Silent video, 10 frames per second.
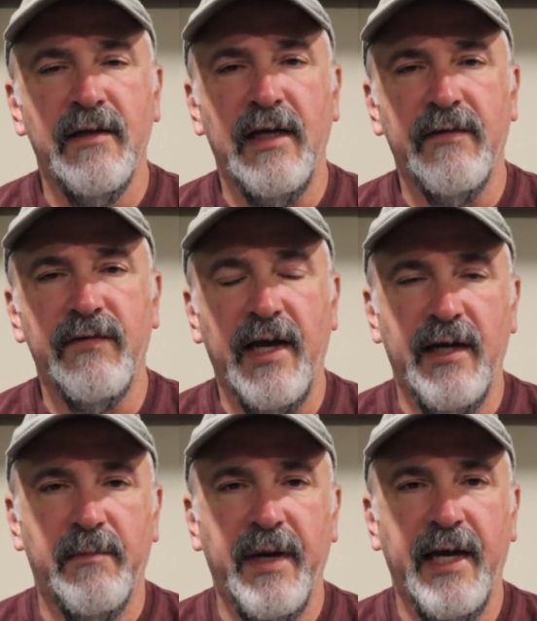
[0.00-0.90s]
They have to
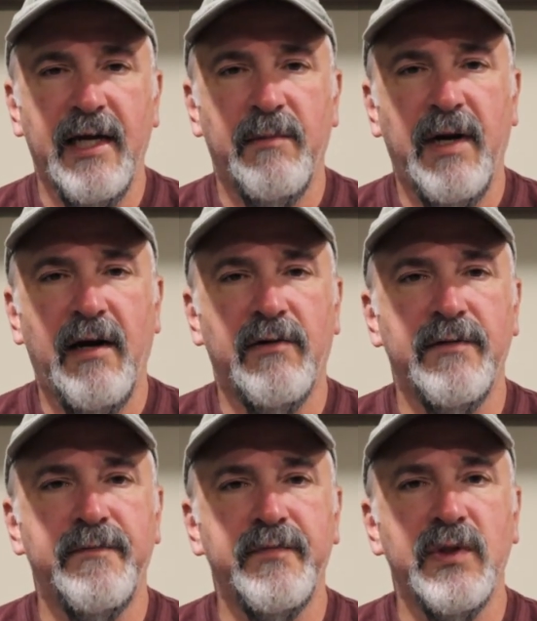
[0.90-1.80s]
end up hanging them out.
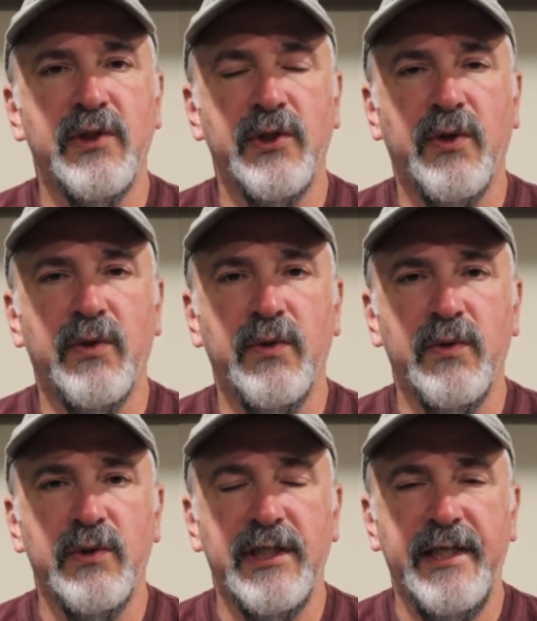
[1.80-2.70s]

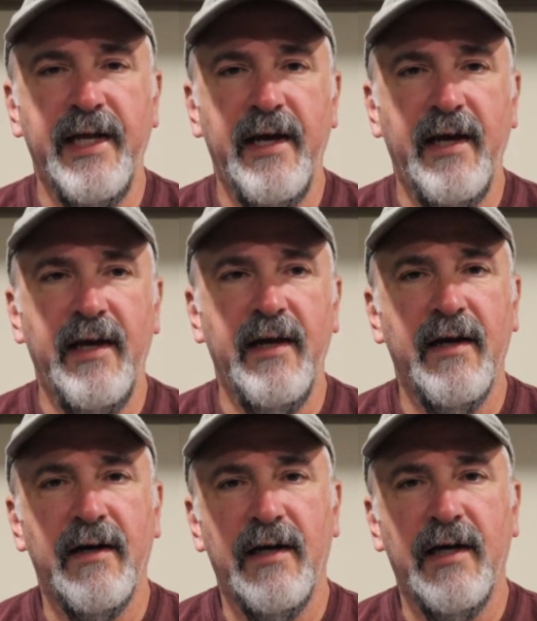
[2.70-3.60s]
So today
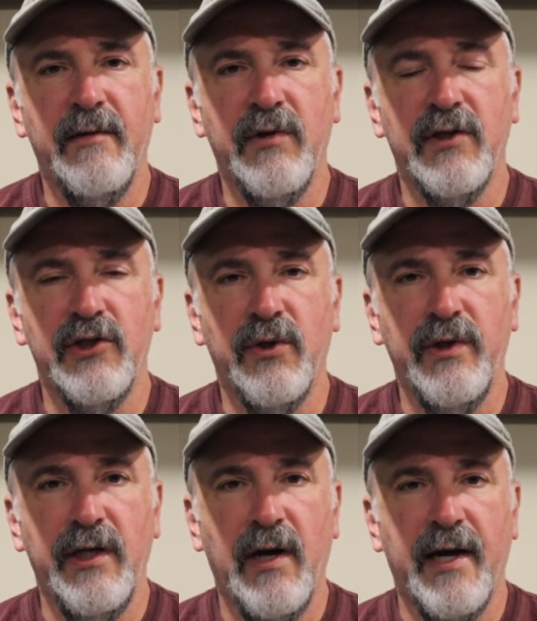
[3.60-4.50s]
I'm going to show
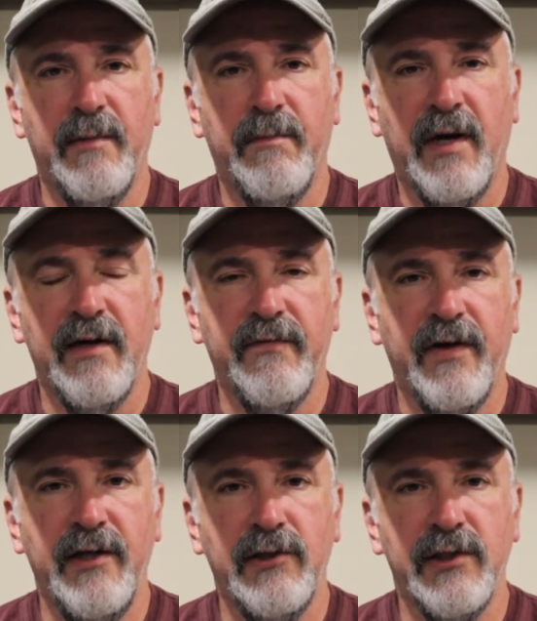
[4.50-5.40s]
you how to
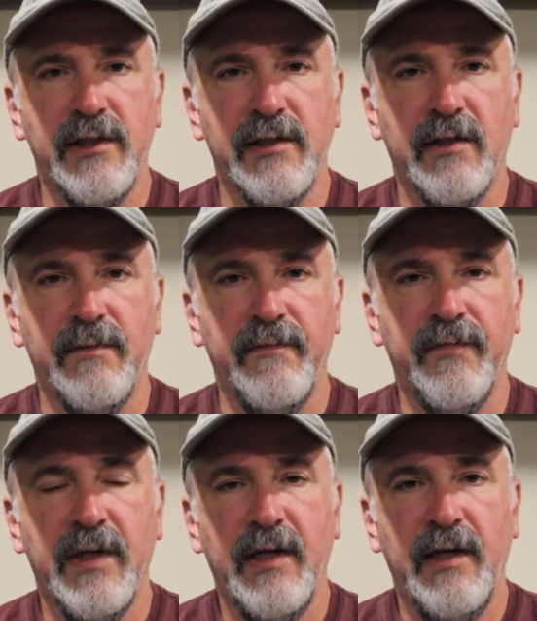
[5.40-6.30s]
modify your system
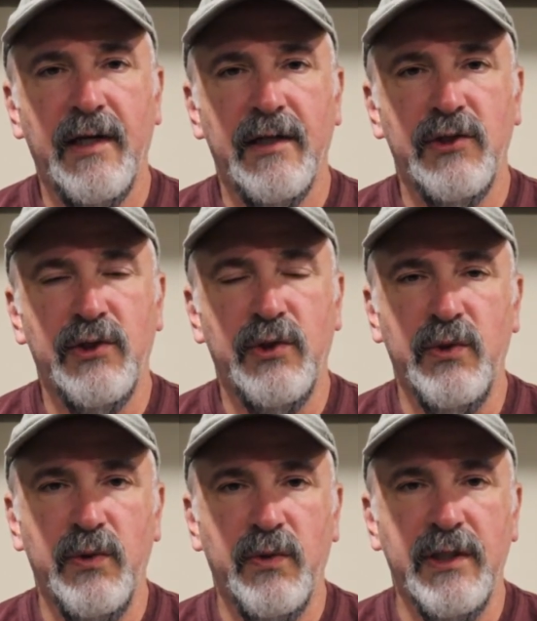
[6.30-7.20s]

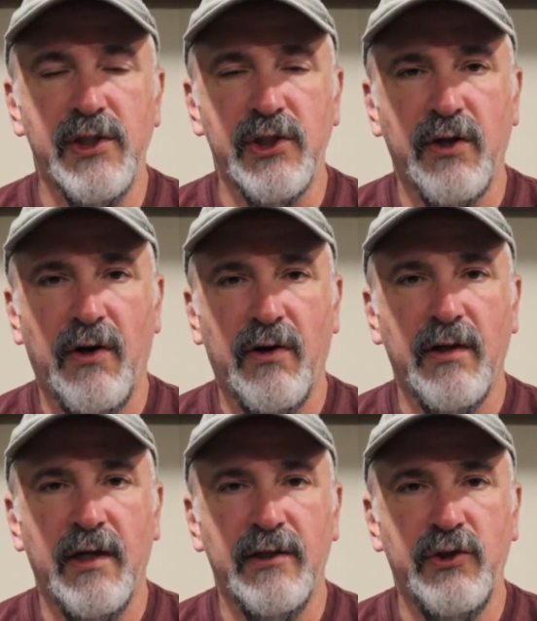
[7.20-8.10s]
to install a